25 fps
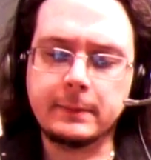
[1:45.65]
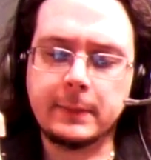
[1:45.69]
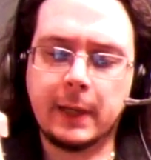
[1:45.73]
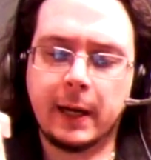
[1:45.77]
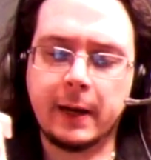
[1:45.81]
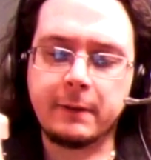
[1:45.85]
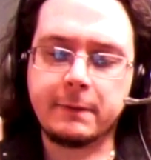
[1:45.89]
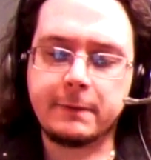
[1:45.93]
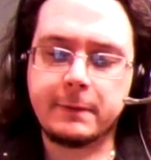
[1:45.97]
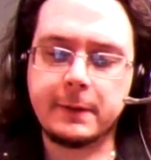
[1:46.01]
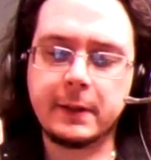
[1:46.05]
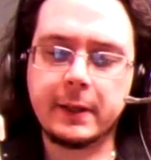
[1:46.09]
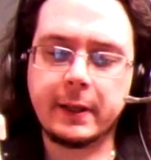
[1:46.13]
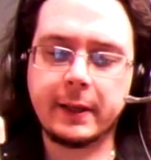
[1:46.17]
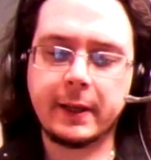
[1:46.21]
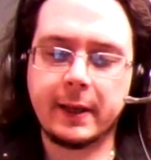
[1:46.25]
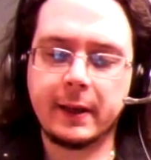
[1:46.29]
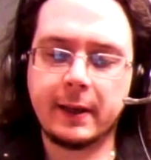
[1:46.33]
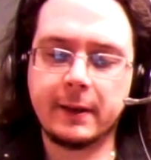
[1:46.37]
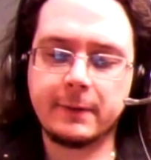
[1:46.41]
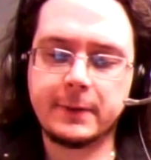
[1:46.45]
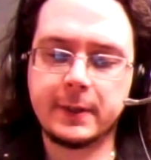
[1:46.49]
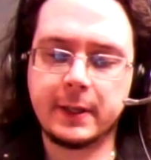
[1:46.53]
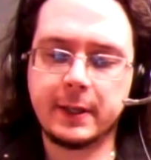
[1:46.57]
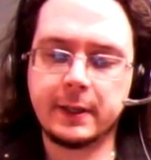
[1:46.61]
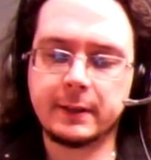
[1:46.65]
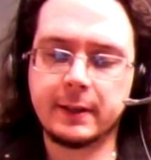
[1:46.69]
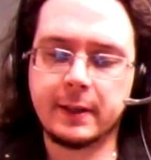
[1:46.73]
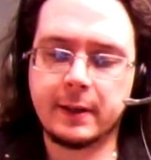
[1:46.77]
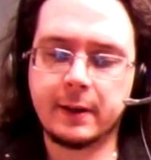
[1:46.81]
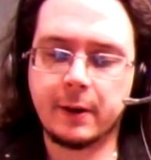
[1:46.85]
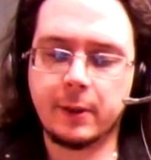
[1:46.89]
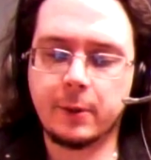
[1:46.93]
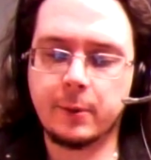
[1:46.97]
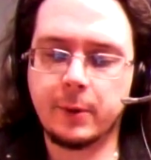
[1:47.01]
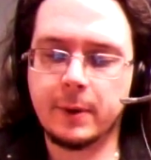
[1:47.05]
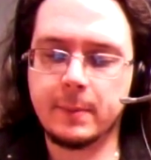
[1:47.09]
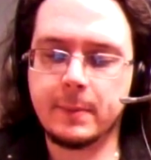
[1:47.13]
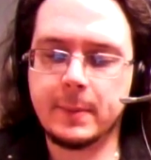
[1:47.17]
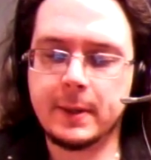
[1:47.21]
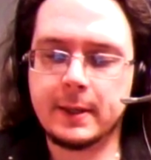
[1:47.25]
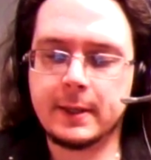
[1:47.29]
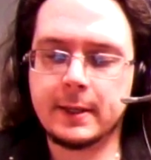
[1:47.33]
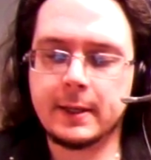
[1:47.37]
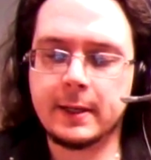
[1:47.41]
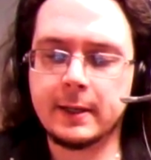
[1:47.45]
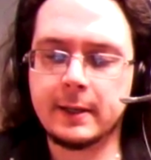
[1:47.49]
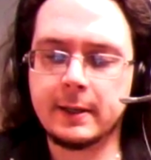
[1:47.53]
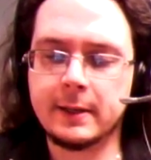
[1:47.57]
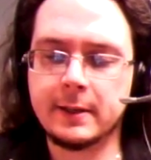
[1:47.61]
I feel like I have to get that out of the way
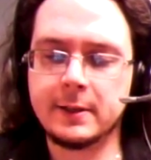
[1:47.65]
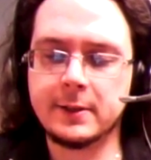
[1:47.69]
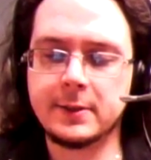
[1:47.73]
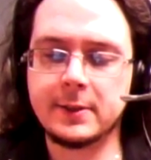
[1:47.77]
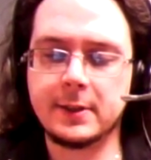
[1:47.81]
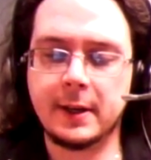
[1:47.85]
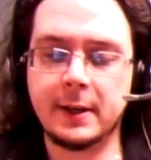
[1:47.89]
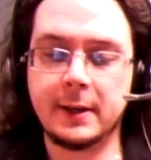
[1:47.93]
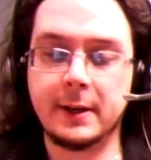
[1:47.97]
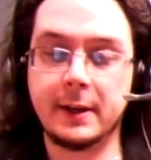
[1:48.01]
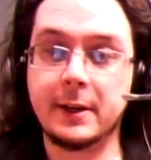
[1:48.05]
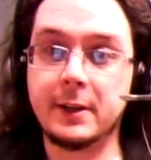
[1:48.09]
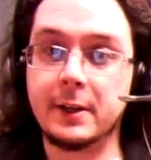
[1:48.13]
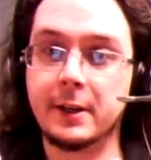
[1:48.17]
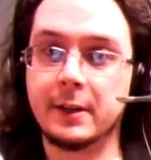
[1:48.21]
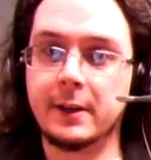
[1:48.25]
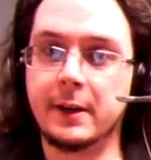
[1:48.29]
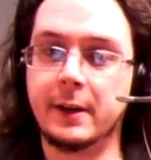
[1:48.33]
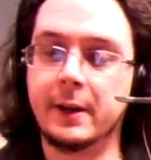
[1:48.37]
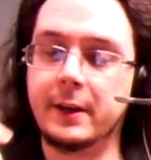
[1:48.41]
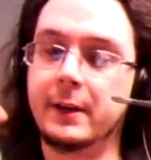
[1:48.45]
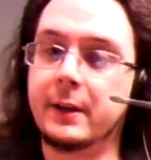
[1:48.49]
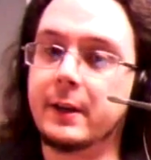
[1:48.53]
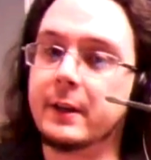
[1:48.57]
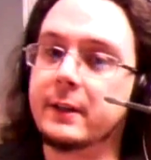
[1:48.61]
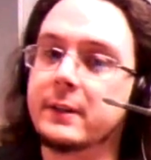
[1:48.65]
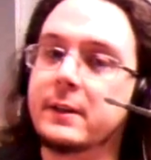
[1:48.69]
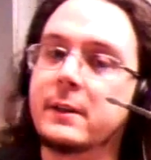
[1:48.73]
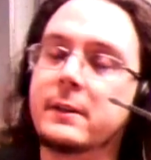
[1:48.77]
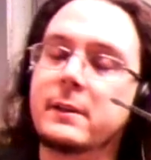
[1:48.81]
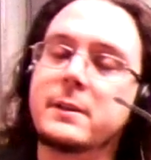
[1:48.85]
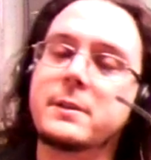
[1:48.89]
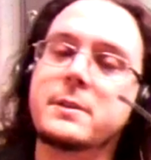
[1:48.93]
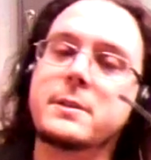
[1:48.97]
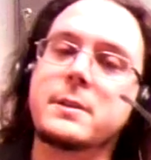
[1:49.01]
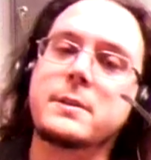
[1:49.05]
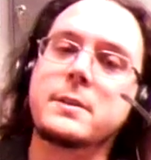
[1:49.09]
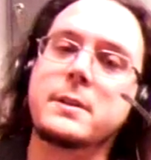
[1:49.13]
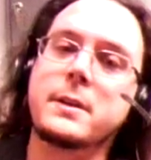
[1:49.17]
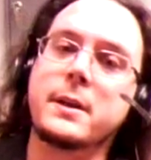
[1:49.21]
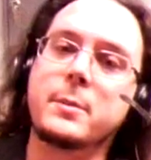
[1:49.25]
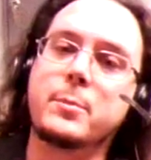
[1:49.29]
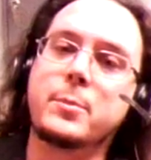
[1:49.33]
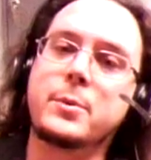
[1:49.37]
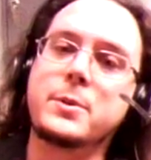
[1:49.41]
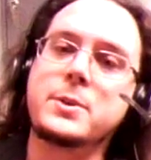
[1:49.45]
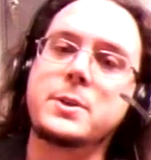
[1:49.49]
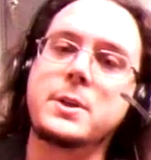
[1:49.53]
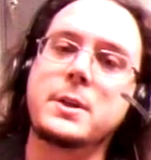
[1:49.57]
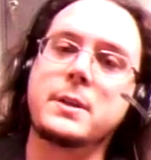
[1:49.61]
because, and I, I acknowledge this and I
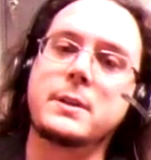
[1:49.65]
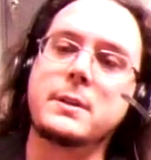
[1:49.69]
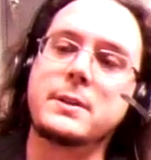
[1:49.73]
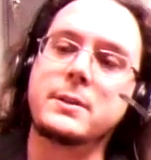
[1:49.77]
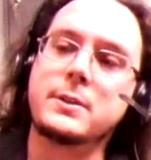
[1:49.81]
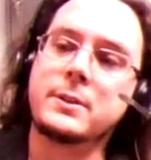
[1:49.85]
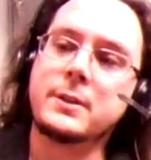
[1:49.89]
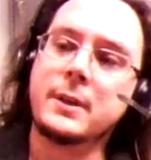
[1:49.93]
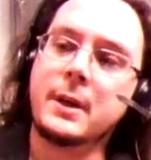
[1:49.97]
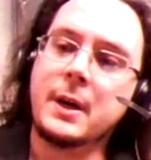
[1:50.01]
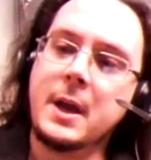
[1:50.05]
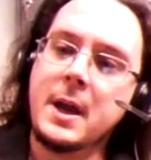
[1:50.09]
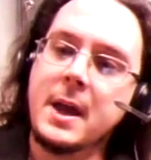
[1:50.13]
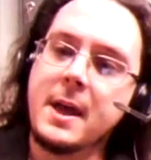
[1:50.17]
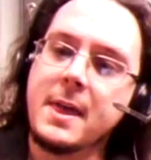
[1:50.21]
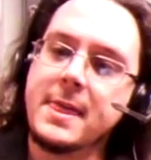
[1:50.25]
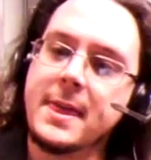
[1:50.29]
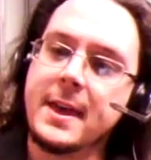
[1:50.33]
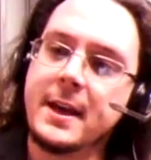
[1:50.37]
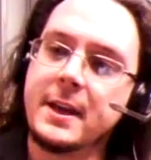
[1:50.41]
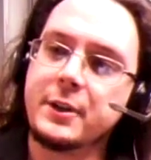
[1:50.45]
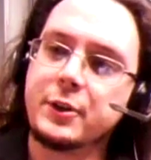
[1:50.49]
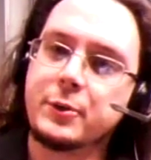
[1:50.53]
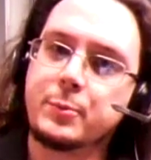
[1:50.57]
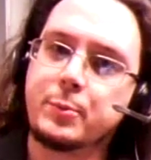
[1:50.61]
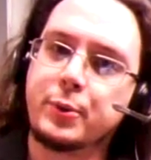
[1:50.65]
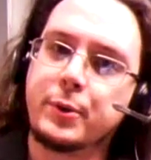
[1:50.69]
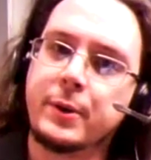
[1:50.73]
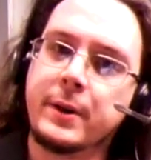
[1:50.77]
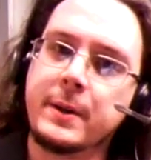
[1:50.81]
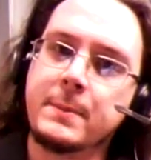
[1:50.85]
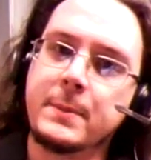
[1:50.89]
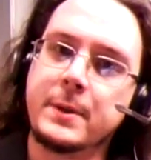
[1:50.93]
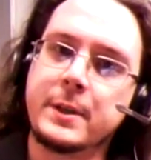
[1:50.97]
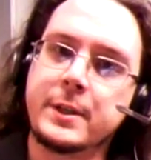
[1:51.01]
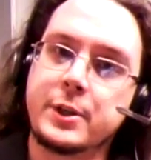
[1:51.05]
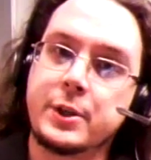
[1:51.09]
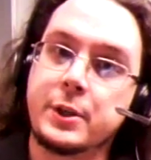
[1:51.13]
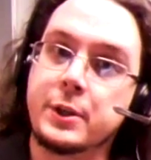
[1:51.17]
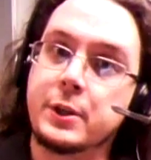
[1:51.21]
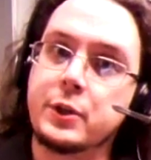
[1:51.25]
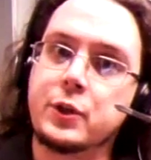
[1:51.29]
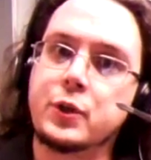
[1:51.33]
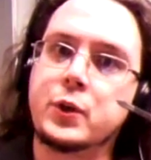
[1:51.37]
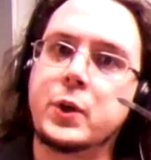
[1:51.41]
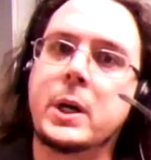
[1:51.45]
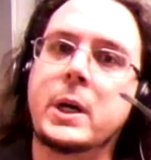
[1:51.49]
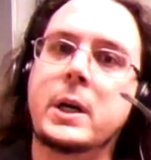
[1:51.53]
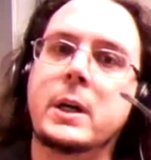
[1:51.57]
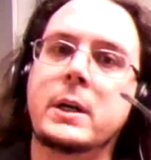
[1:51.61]
appreciate this, that is pretty much the
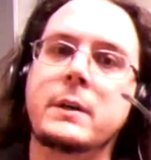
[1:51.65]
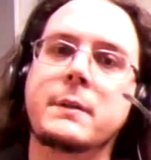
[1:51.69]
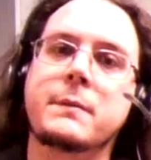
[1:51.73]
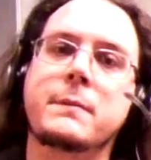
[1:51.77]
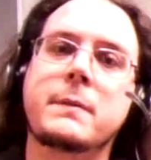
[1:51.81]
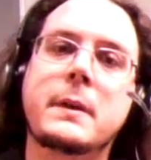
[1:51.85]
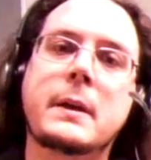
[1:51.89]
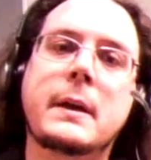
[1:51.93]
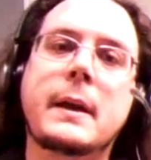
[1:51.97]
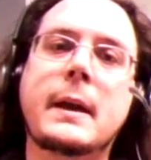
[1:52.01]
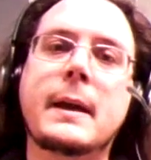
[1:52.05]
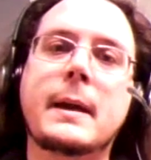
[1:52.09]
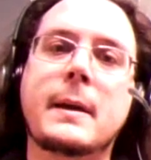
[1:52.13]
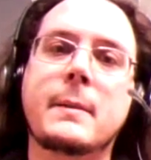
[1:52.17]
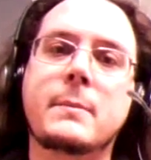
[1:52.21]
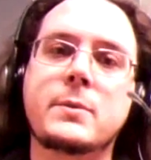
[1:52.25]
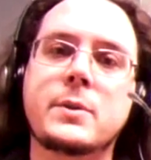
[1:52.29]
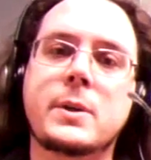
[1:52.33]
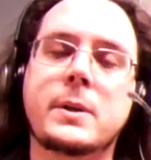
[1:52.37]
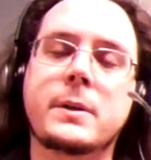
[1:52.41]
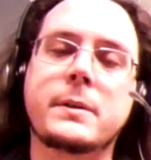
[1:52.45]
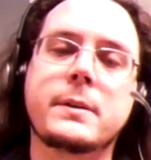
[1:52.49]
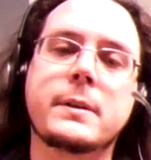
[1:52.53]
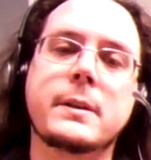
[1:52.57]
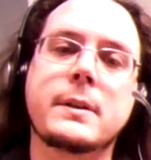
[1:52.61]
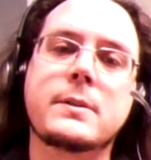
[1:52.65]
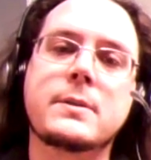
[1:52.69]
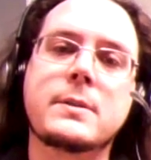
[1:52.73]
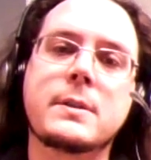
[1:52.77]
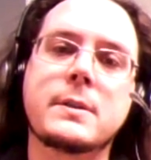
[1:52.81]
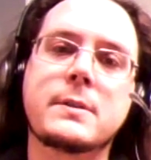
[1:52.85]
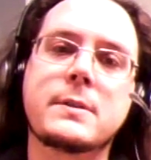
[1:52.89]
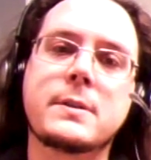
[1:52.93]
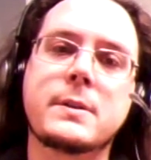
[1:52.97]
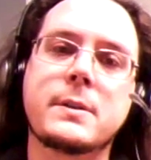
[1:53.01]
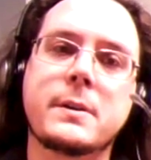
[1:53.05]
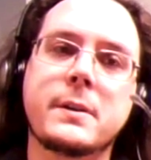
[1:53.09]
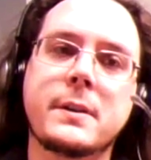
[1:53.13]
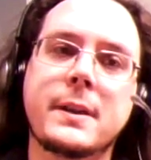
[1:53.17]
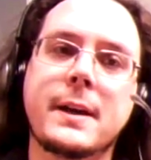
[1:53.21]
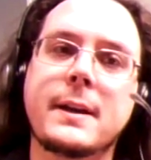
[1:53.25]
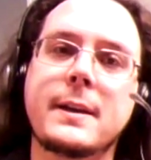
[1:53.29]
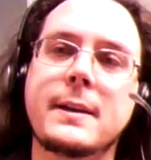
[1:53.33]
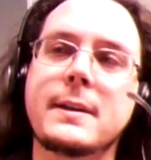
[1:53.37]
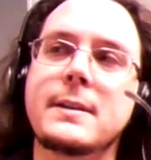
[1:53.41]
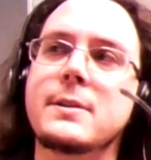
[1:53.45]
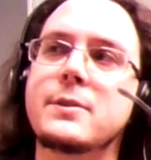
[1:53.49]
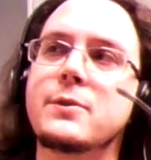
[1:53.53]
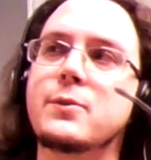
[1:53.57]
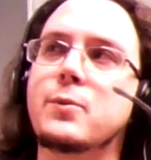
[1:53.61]
draw of the games, all things considered.
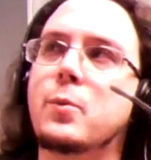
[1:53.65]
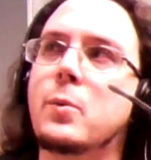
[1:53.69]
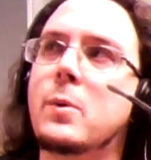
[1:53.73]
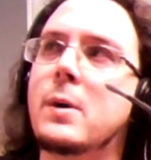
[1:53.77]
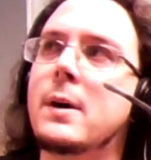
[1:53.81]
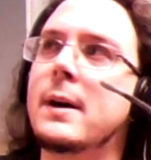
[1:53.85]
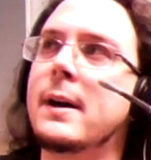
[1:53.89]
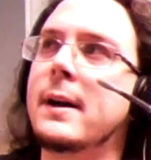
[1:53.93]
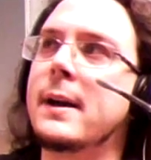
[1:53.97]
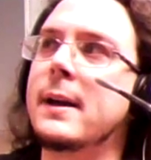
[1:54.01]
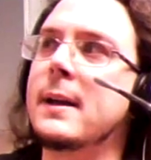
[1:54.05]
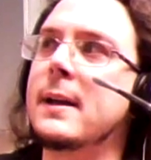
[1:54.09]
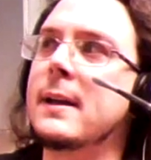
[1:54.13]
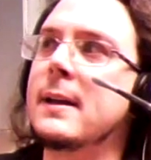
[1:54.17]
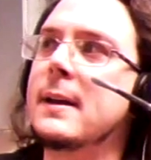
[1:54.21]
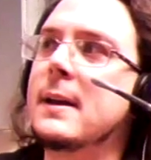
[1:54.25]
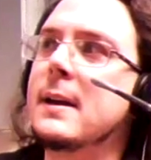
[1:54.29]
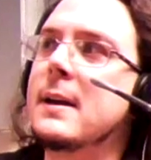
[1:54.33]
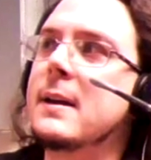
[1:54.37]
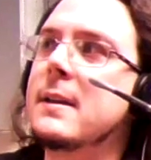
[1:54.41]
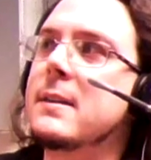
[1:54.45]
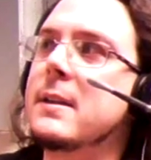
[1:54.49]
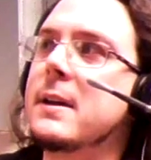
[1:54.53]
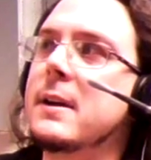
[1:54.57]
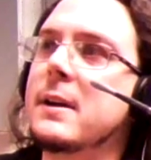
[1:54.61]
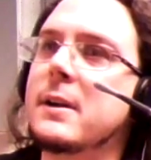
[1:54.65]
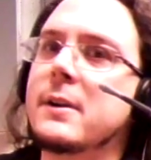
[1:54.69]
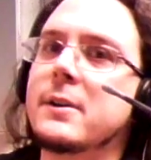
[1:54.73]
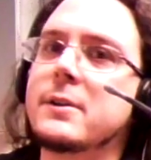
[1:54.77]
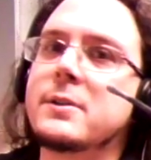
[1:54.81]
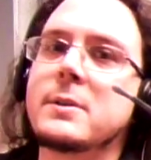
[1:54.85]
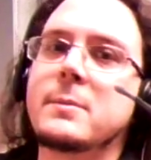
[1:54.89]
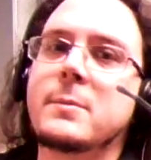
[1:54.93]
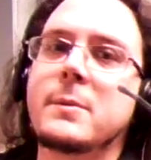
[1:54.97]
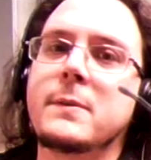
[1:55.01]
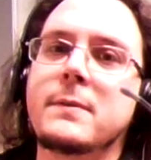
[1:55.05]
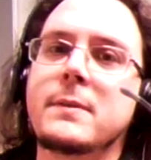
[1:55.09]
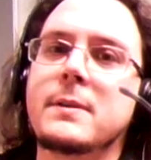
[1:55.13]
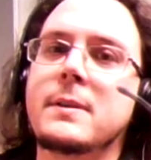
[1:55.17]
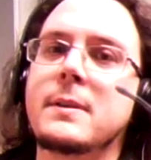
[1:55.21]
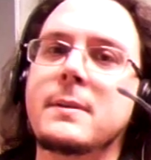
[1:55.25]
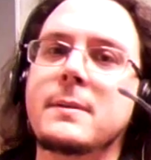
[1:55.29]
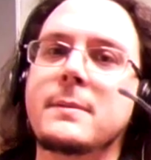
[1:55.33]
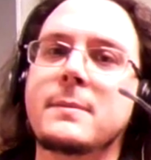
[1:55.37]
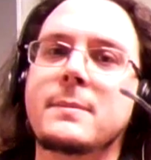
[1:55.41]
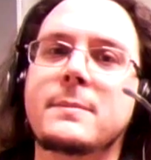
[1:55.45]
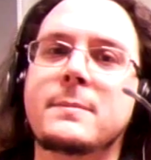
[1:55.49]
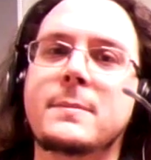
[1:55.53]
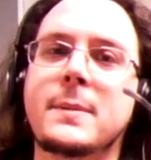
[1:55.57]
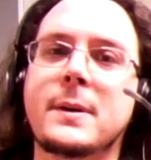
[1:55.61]
That is why they are some of
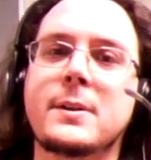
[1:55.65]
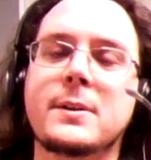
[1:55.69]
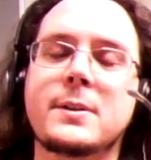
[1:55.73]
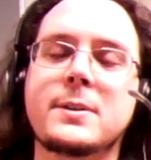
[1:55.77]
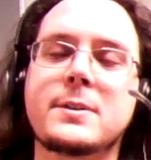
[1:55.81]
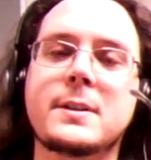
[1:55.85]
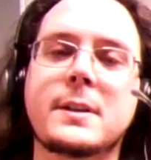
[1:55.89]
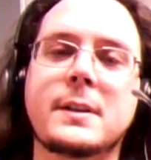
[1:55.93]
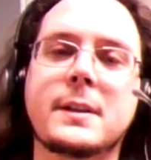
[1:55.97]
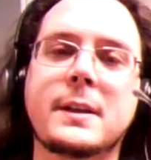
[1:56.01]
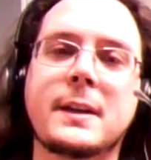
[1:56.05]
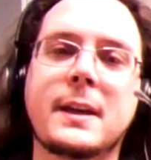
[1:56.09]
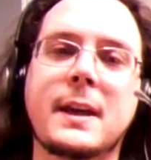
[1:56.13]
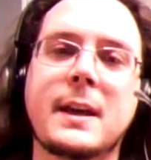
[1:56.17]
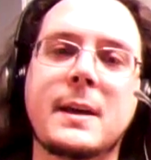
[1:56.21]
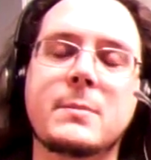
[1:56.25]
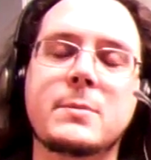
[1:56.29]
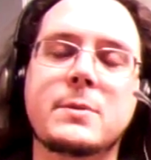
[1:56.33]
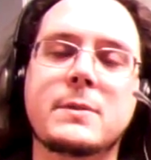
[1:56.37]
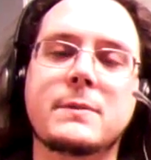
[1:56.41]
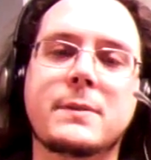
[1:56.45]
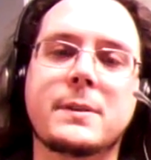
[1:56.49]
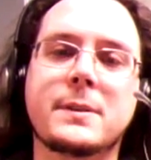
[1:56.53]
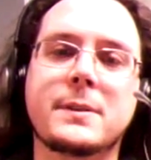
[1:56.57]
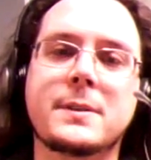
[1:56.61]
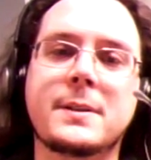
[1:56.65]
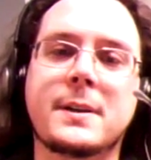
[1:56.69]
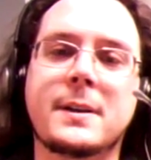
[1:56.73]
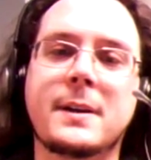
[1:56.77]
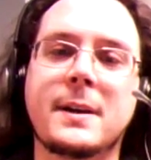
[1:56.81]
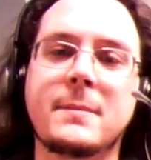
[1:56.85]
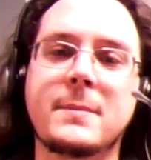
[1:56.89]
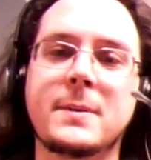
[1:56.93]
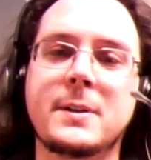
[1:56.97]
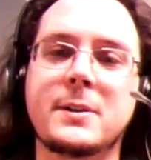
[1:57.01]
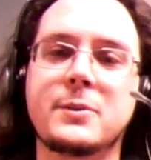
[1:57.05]
the better selling games of all time.